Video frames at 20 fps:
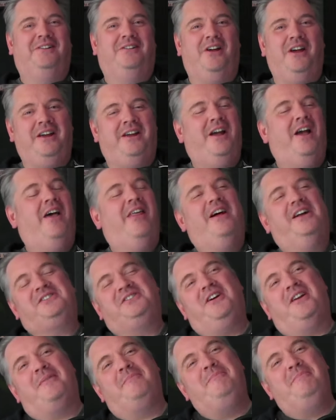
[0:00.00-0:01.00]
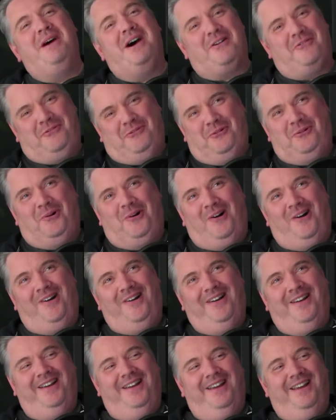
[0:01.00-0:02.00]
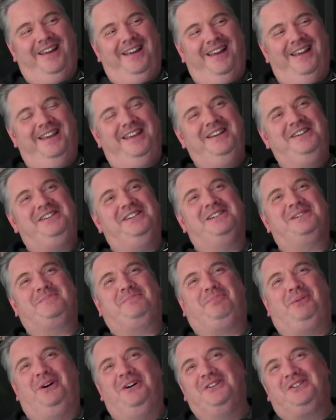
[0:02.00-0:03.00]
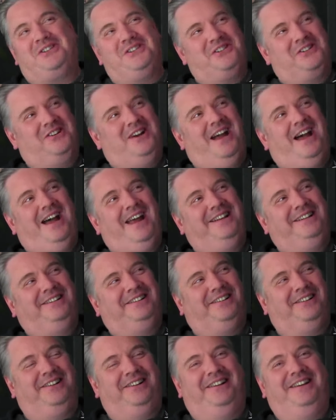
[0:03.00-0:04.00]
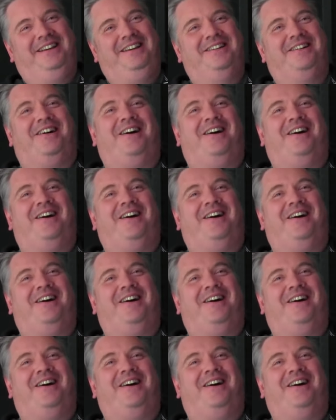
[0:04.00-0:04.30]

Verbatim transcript: like, like that's not a metaphor. He just punches her head clean